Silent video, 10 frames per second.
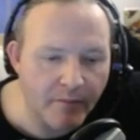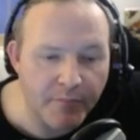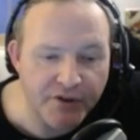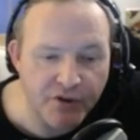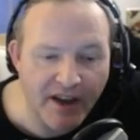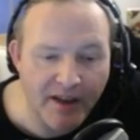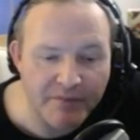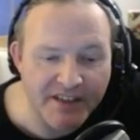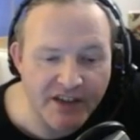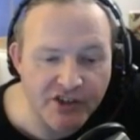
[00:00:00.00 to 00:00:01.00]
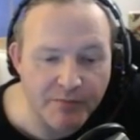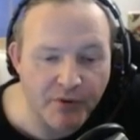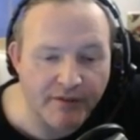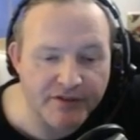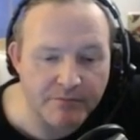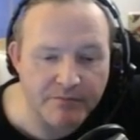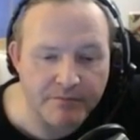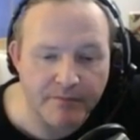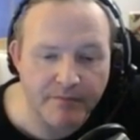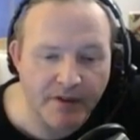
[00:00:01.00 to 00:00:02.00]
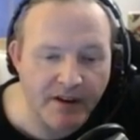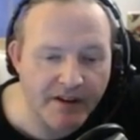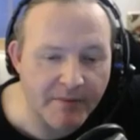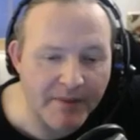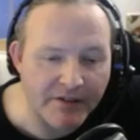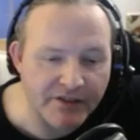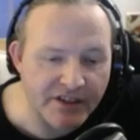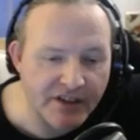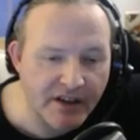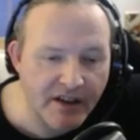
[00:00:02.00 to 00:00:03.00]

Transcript: But you can potentially pull off some lucky bounties